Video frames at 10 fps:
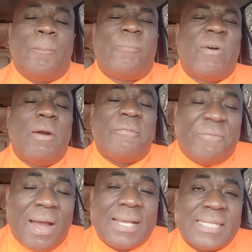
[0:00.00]
for a
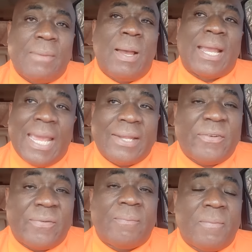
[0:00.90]
fact he might get,
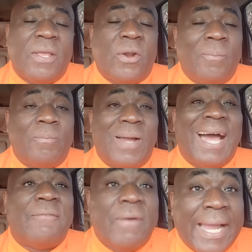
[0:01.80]
you know,
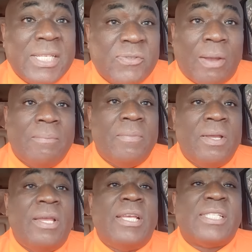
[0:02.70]
advice from
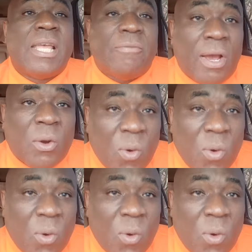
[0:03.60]
several